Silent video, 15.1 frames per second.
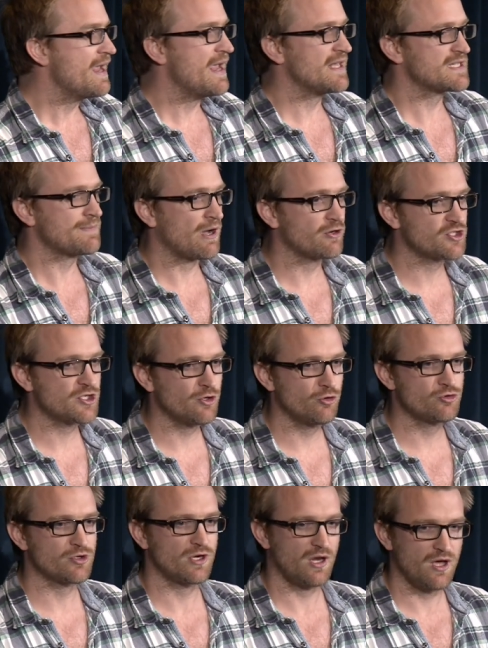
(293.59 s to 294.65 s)
It's about
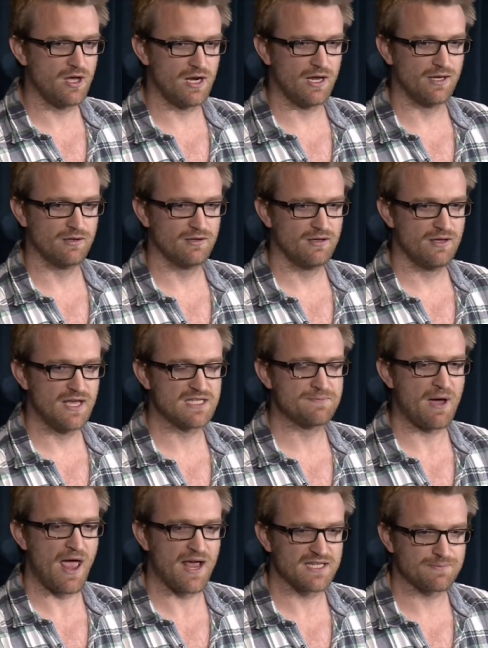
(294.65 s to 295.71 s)
children learning. It's
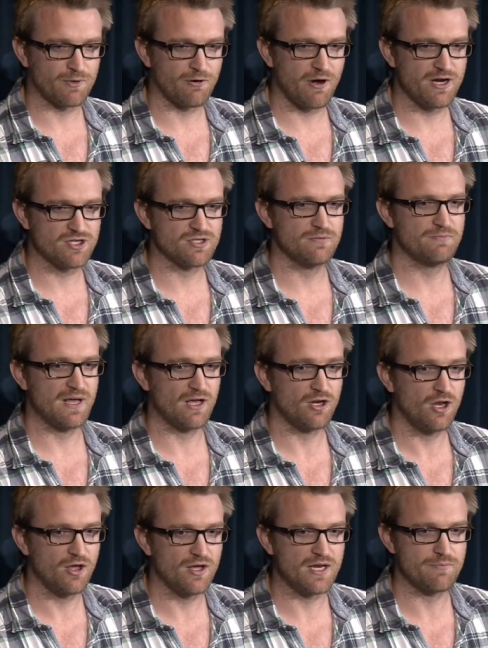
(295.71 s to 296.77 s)
about exploration being a
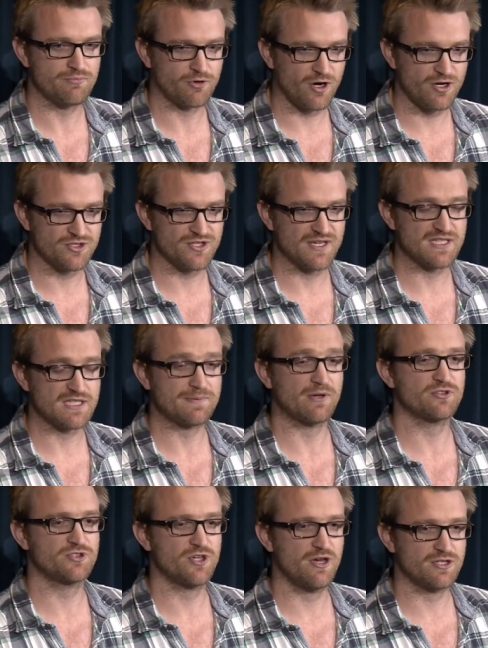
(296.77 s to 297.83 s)
learning process. It's
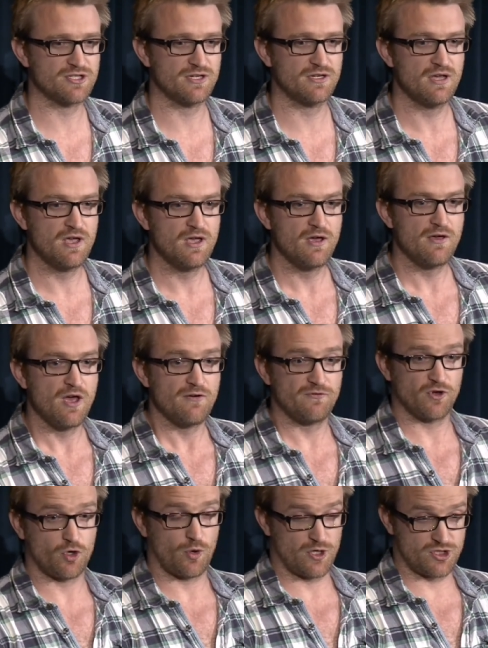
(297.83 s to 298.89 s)
about searching
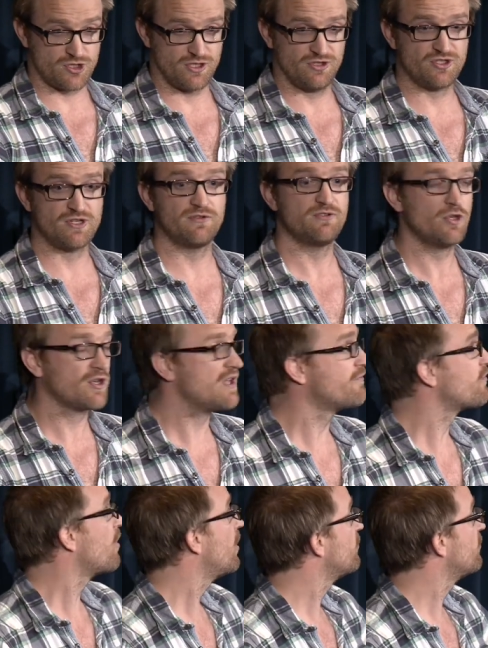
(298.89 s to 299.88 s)
for questions and looking for